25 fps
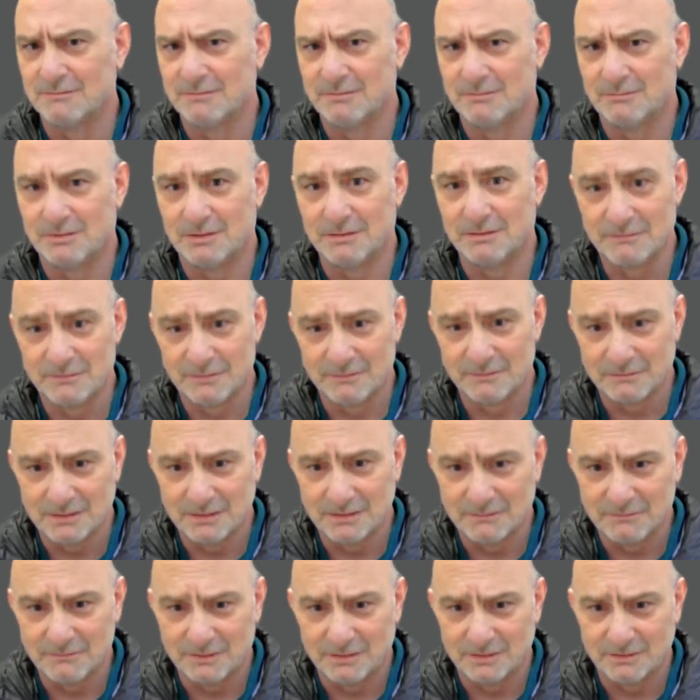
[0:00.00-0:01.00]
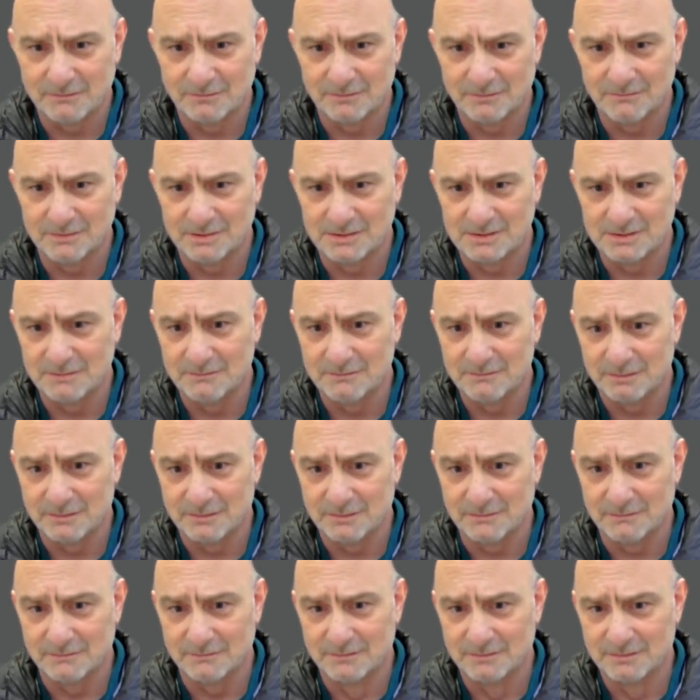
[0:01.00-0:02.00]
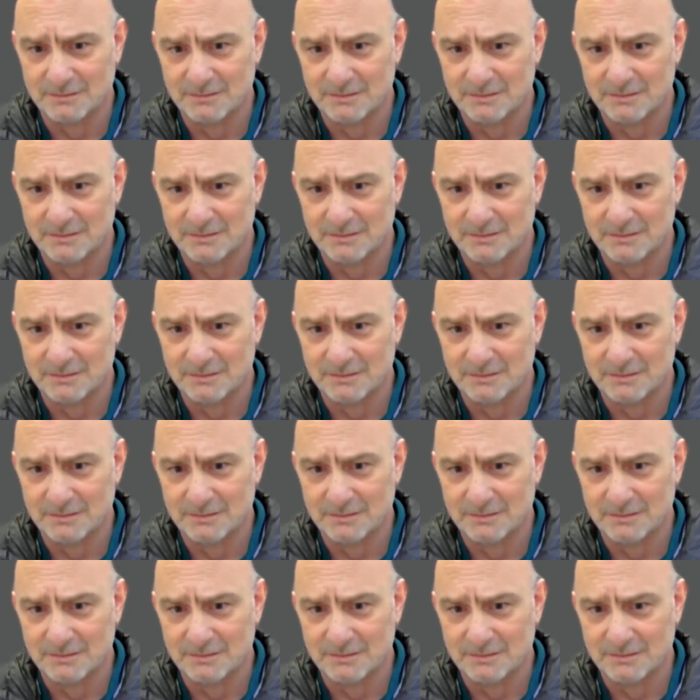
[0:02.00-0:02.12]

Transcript: with a 155, with a G5.